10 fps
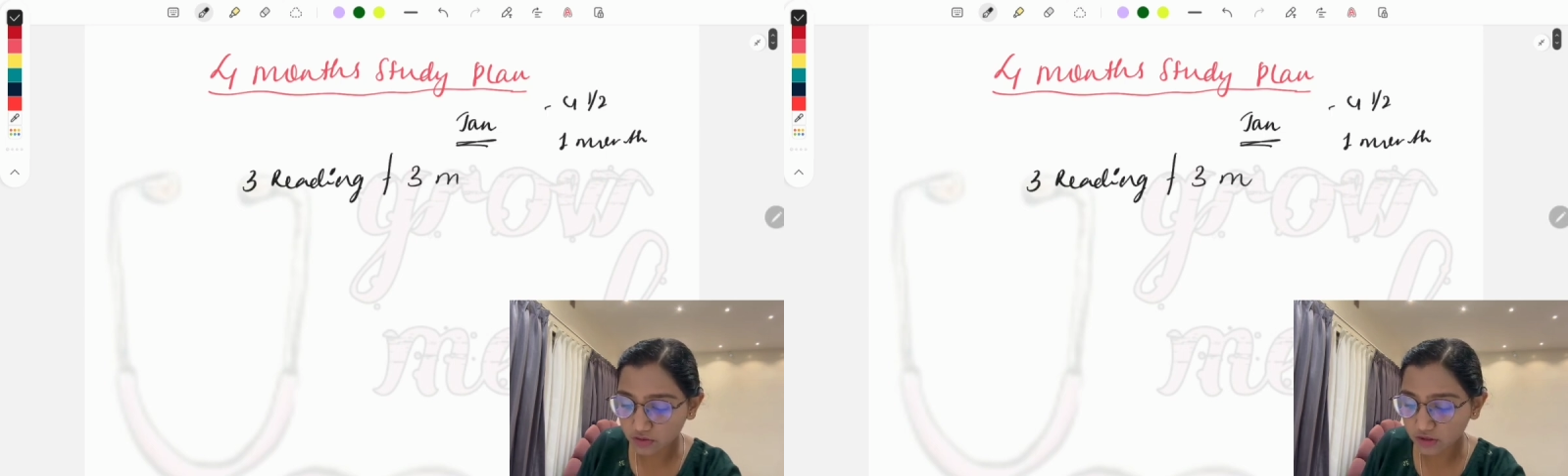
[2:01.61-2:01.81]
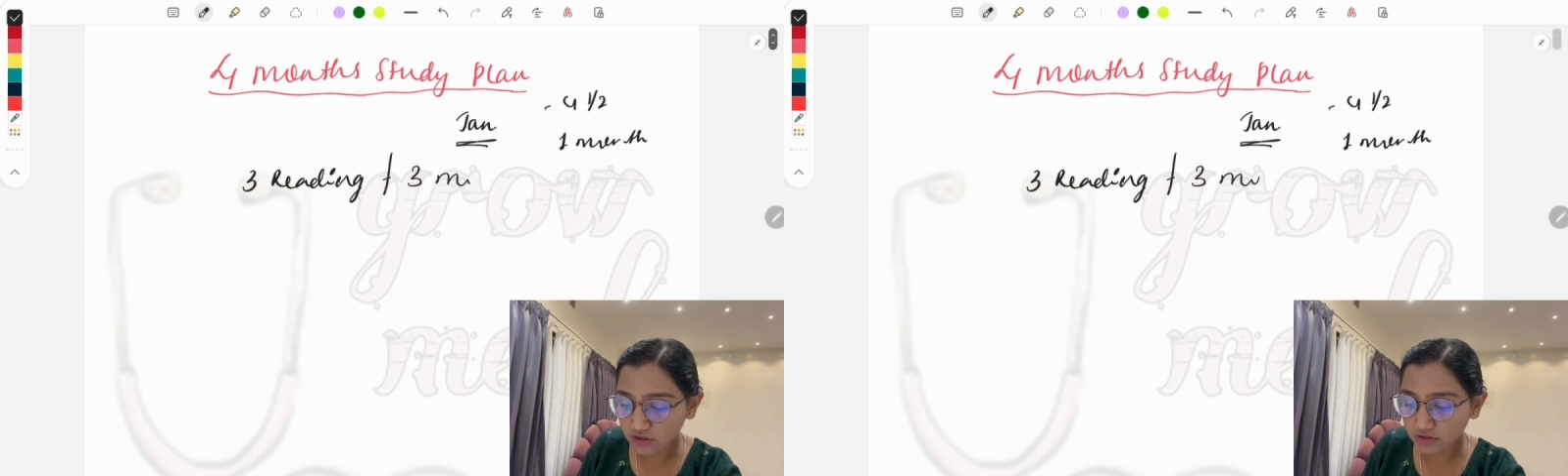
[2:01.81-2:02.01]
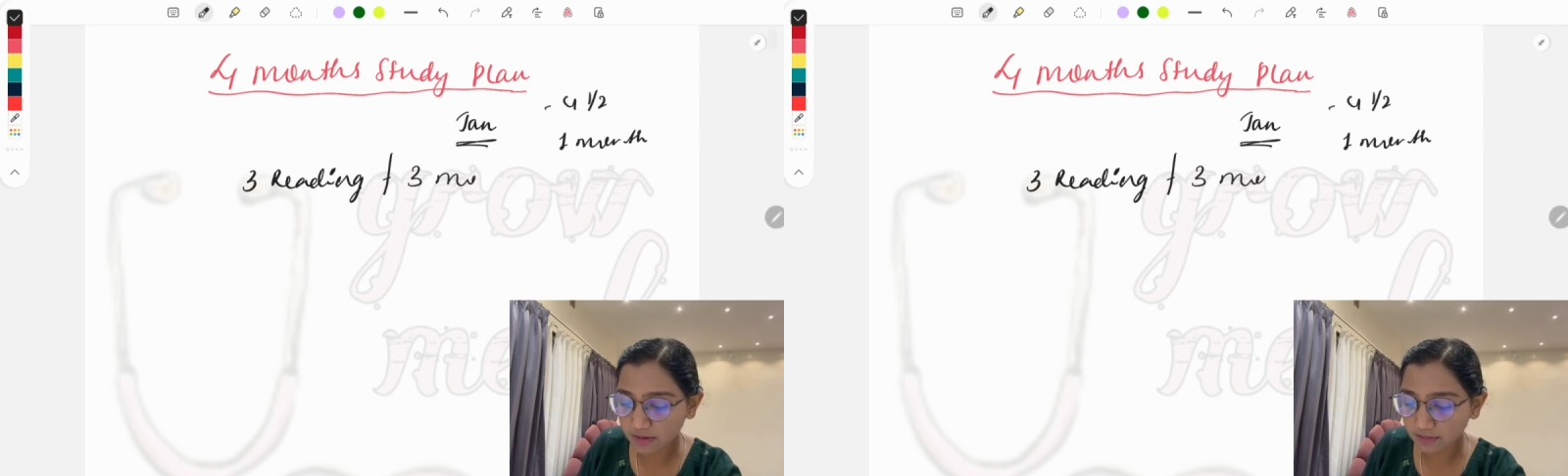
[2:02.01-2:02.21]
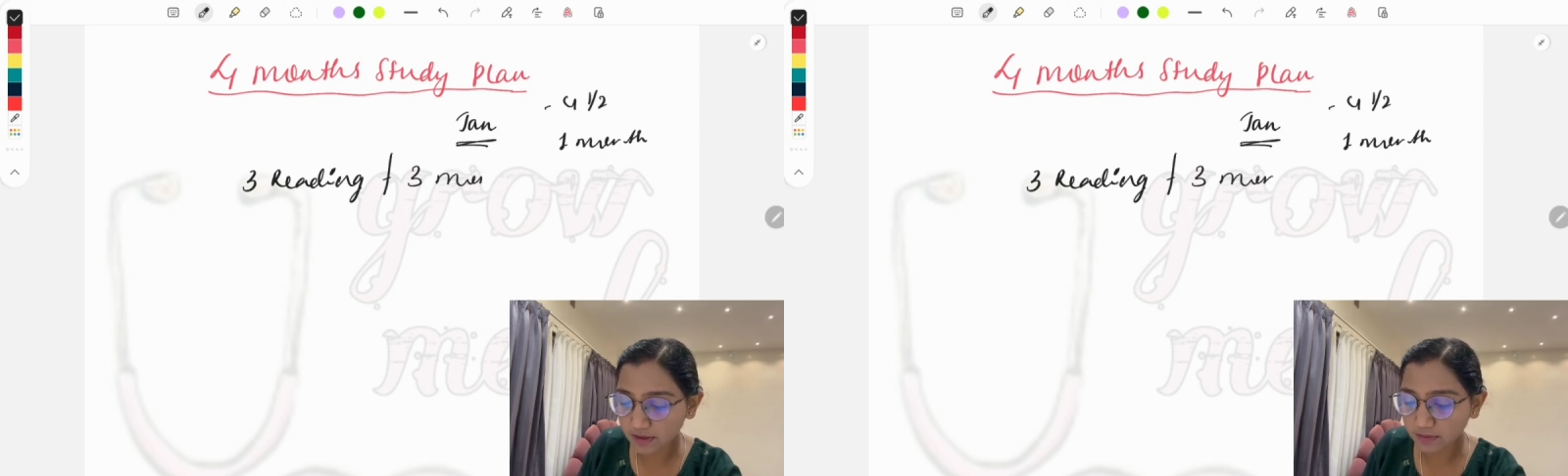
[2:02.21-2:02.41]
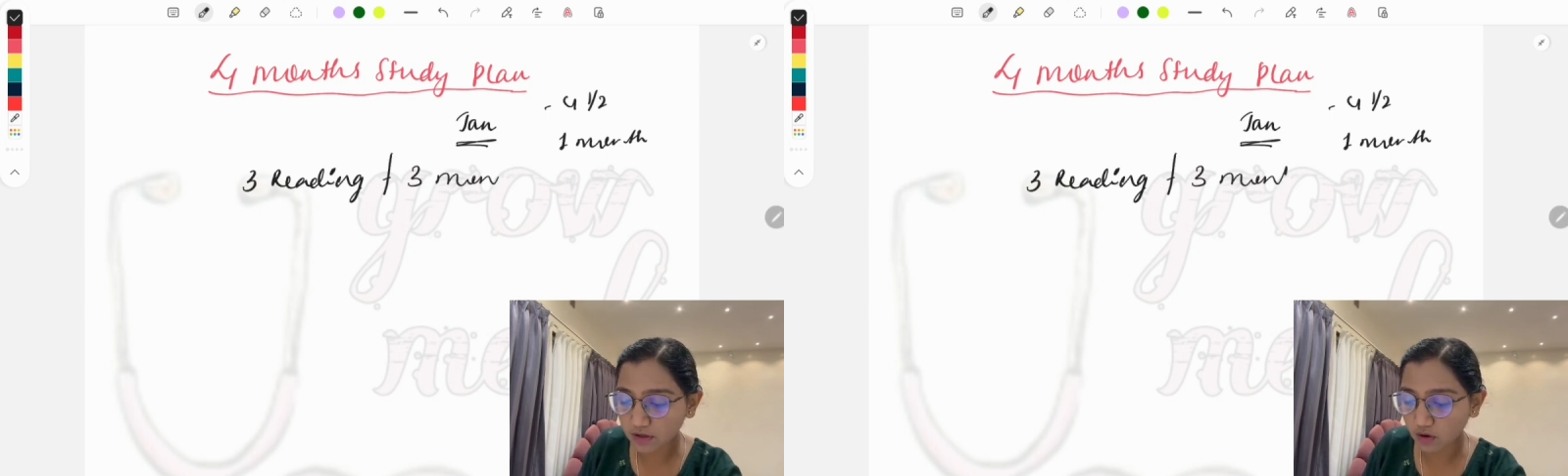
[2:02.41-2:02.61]
Okay, so
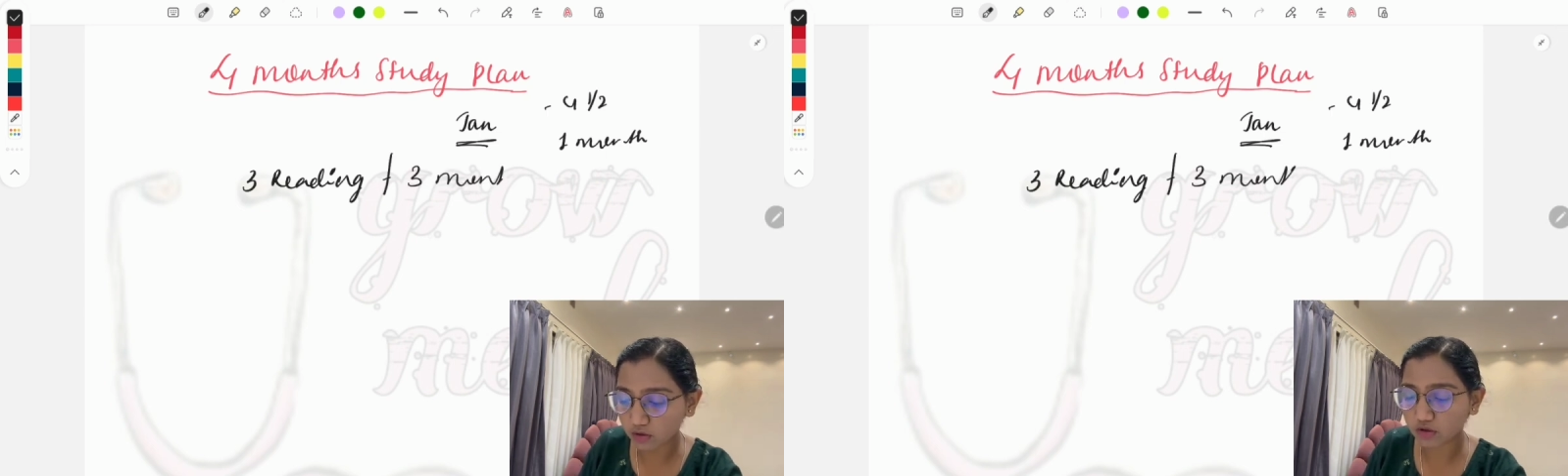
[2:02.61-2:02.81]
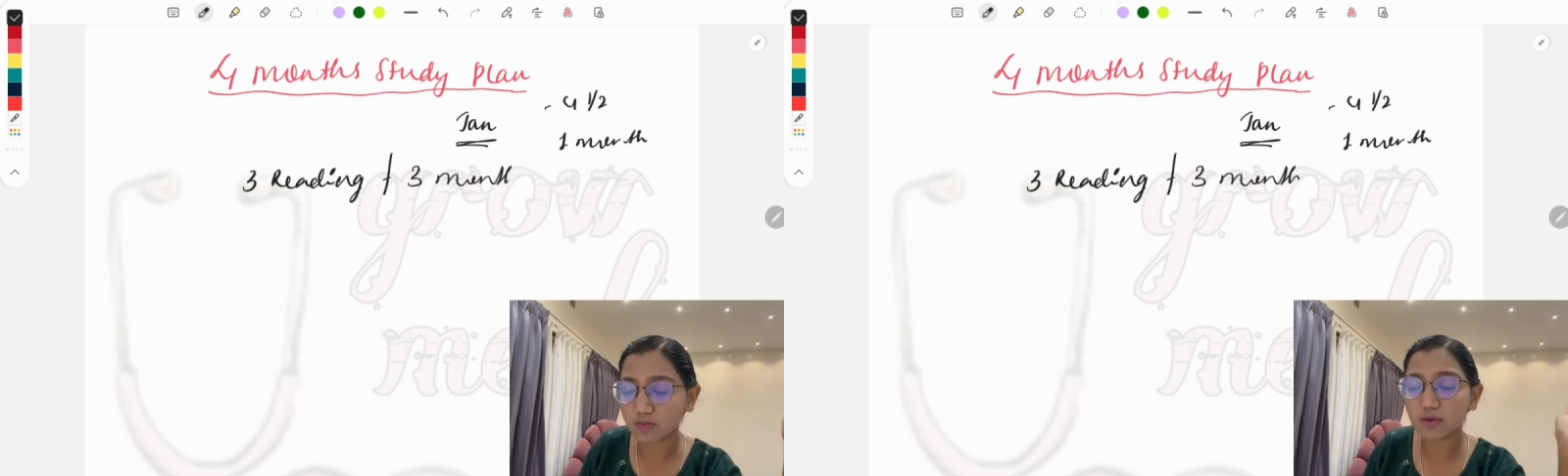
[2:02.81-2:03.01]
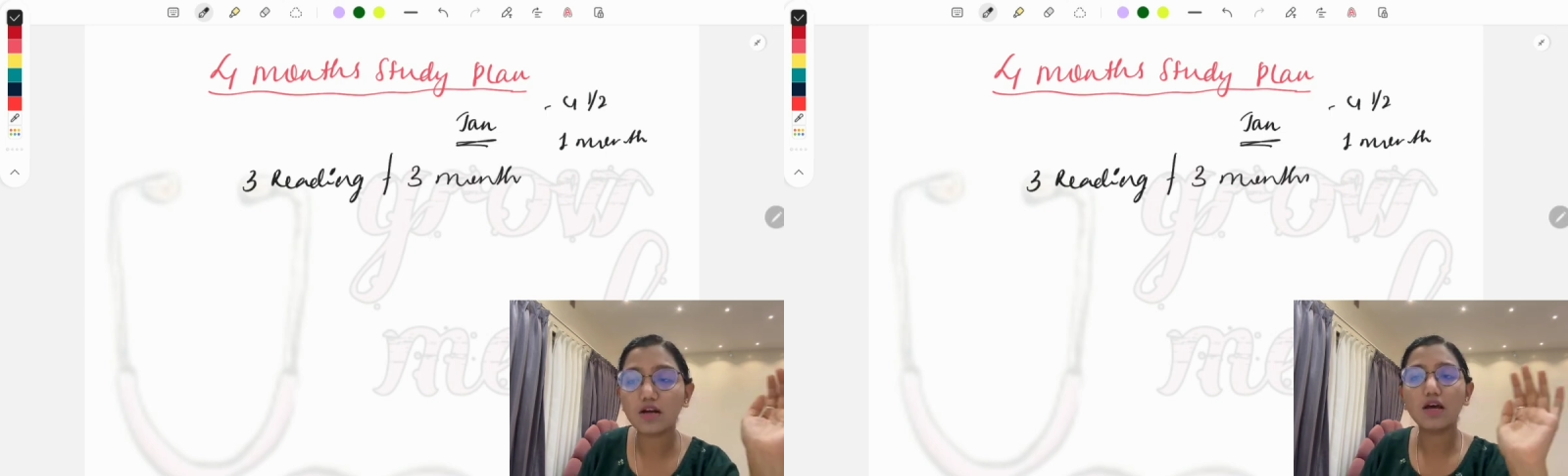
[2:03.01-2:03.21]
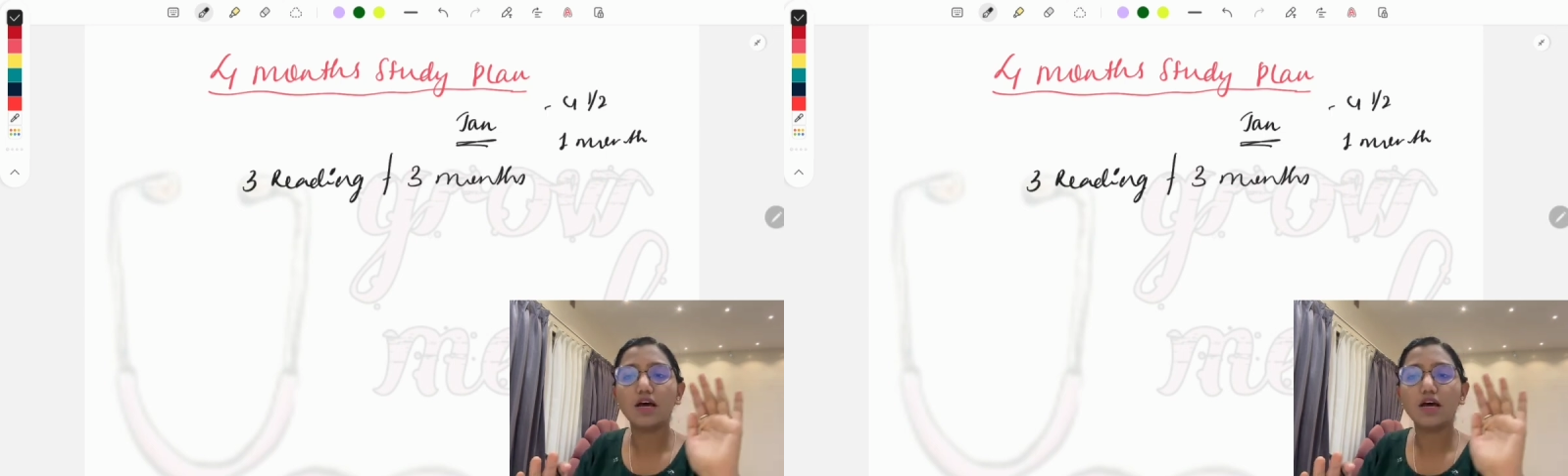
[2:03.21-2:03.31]
September, October,